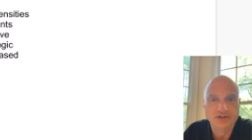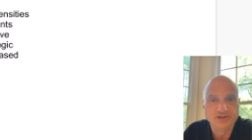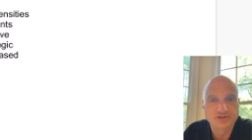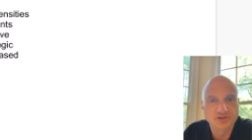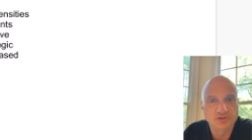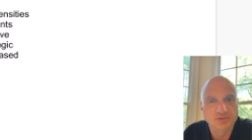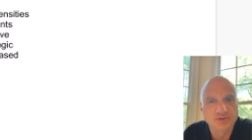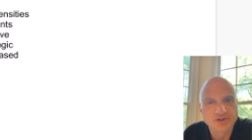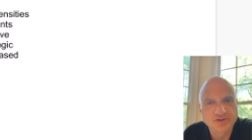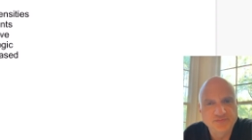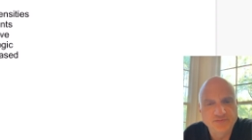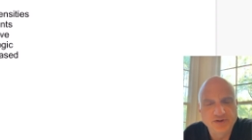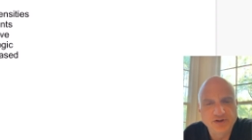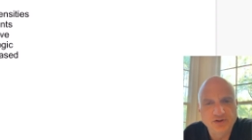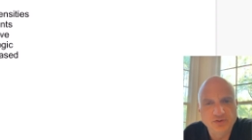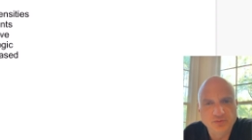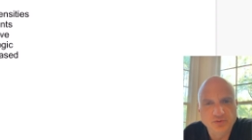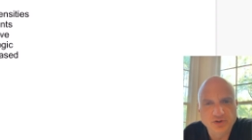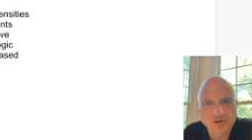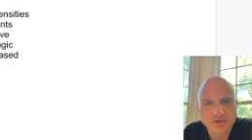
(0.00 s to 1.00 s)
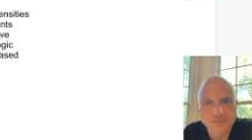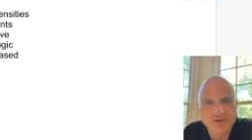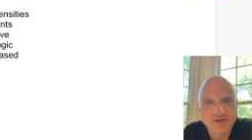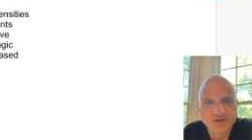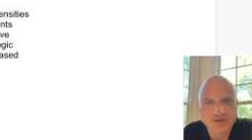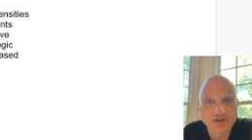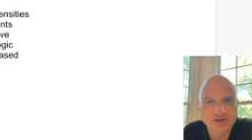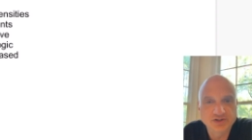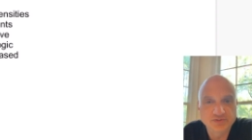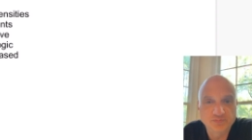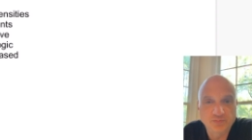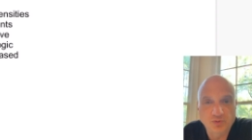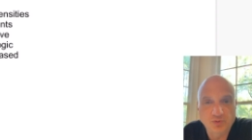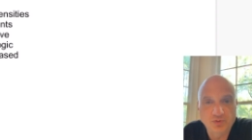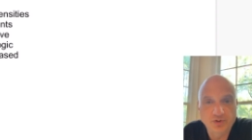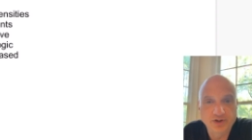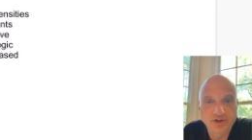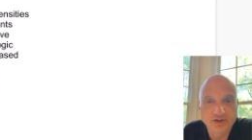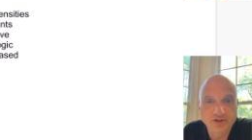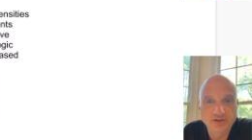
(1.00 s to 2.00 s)
So in this video we're going to be
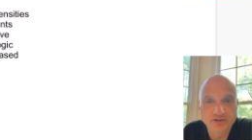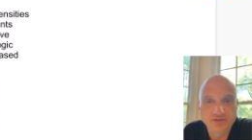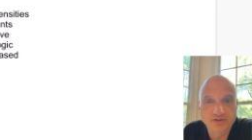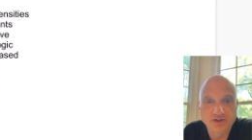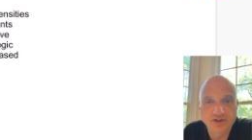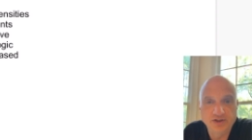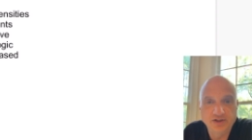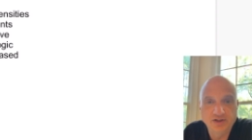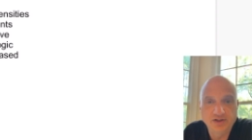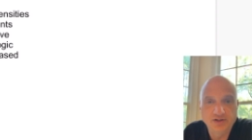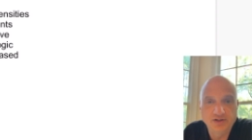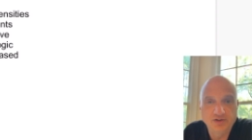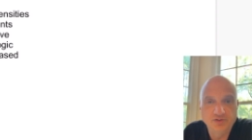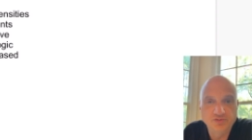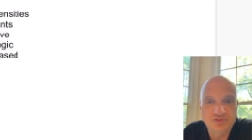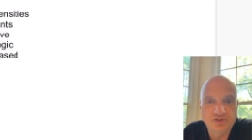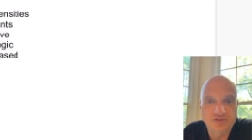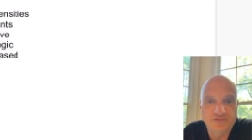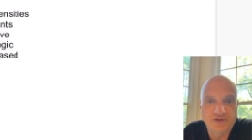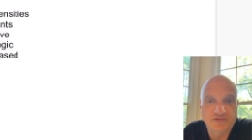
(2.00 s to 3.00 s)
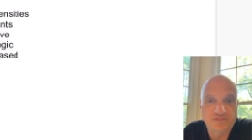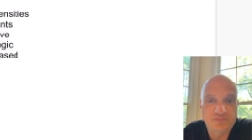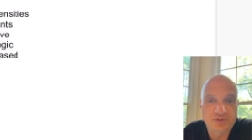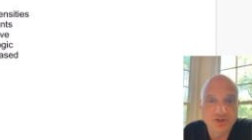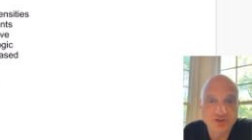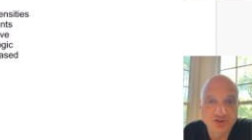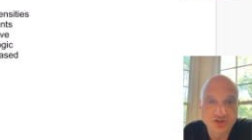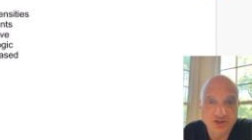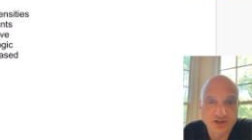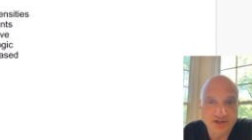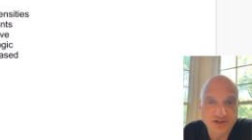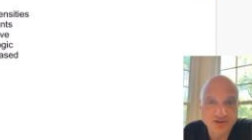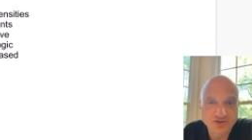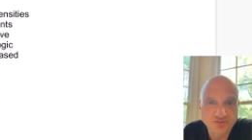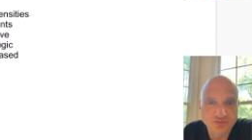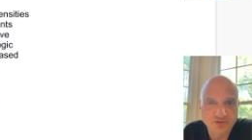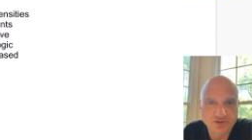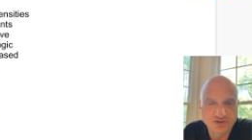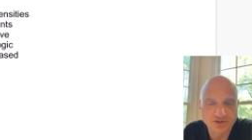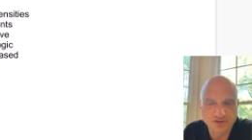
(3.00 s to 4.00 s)
exploring the use of
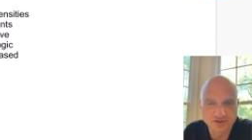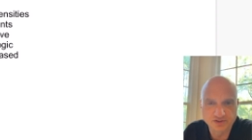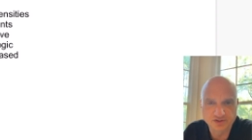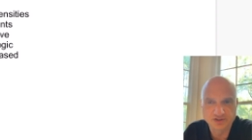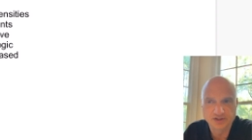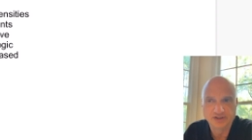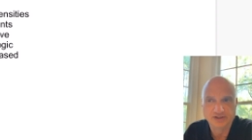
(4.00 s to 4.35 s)
FPGAs, which is